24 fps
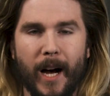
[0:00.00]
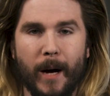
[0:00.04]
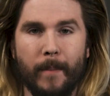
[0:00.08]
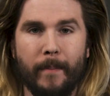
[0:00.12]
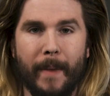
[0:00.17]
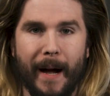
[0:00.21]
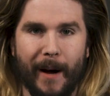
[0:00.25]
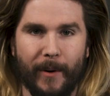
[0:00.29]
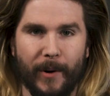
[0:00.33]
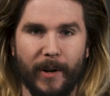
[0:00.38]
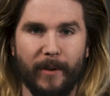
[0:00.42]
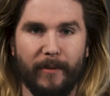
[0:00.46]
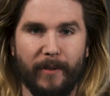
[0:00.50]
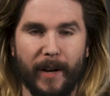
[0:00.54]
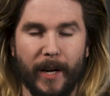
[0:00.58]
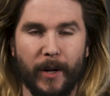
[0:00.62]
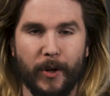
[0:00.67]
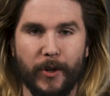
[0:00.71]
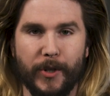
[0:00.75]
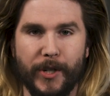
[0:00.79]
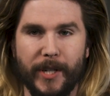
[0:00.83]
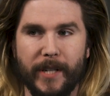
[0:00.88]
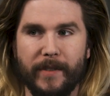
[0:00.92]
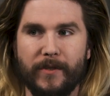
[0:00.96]
amount of
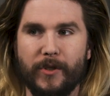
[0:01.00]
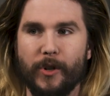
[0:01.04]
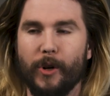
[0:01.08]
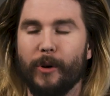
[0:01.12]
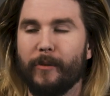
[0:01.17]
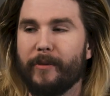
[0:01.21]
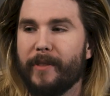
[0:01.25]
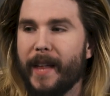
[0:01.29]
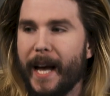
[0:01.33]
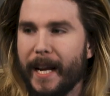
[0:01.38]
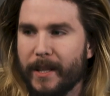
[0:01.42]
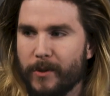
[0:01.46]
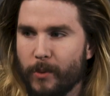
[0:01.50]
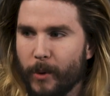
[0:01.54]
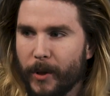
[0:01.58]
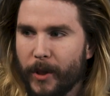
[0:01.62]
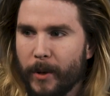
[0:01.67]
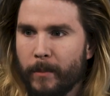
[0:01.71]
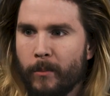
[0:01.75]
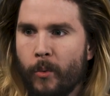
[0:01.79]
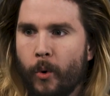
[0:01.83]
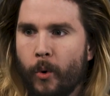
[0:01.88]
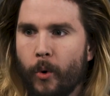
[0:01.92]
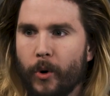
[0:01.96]
energy. So if that's what
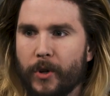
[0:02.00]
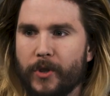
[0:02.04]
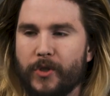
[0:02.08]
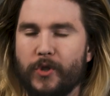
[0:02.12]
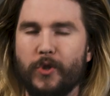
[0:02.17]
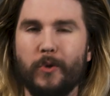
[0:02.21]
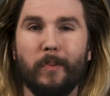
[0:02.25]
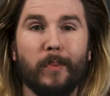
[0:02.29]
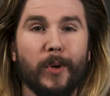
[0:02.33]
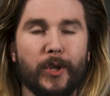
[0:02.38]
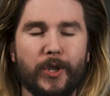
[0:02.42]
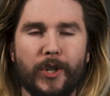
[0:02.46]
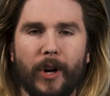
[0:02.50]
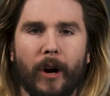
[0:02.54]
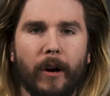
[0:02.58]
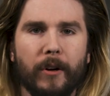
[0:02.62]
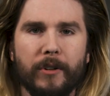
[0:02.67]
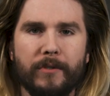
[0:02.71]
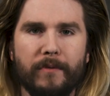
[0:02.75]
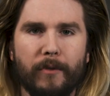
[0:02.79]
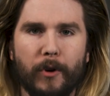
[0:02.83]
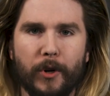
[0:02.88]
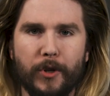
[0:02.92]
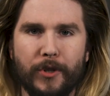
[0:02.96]
the more
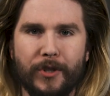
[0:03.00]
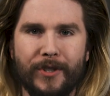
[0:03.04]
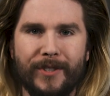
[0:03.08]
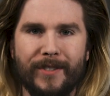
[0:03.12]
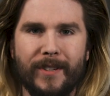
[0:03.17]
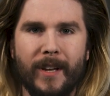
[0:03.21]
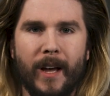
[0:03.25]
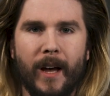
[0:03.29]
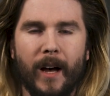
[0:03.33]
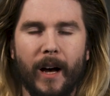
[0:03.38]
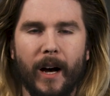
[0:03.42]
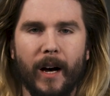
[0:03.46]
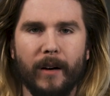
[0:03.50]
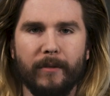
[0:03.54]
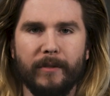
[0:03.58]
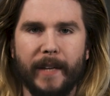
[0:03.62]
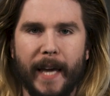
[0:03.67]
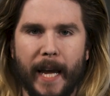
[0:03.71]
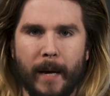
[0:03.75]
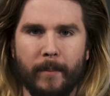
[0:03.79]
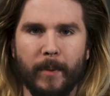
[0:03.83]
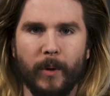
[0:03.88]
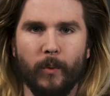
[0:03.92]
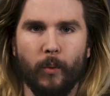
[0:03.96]
supercharged versions of
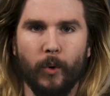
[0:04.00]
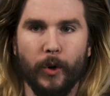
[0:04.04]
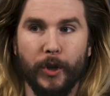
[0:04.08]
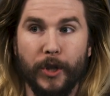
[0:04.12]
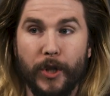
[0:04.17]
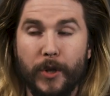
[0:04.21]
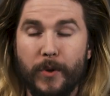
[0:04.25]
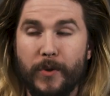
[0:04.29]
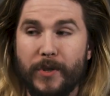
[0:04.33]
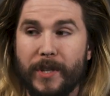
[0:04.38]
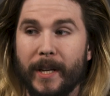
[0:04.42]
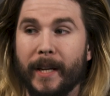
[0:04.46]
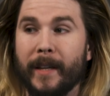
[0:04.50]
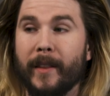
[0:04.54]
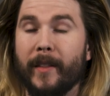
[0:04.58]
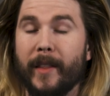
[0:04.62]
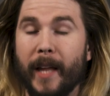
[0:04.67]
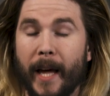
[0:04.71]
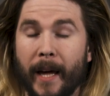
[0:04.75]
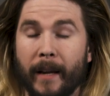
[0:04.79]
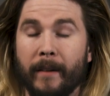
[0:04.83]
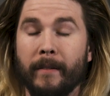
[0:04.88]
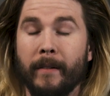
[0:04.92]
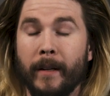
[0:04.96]
Gambit were using,
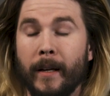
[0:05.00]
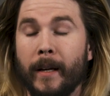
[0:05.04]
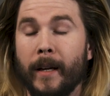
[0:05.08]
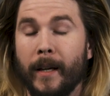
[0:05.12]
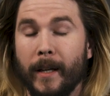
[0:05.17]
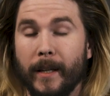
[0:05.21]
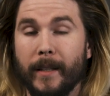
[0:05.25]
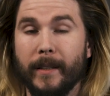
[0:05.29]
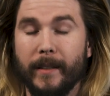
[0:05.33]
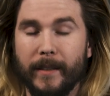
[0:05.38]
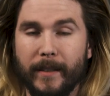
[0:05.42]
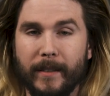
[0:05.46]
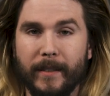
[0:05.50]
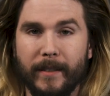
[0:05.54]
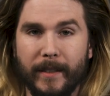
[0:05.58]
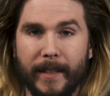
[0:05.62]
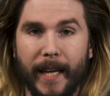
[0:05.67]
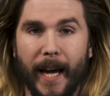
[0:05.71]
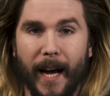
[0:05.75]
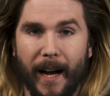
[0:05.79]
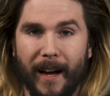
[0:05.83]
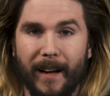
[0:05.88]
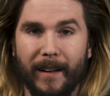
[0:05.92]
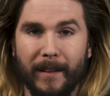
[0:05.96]
then
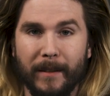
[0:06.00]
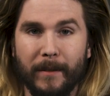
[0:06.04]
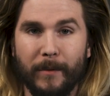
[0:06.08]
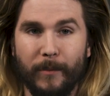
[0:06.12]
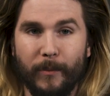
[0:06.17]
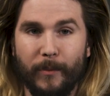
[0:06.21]
yeah,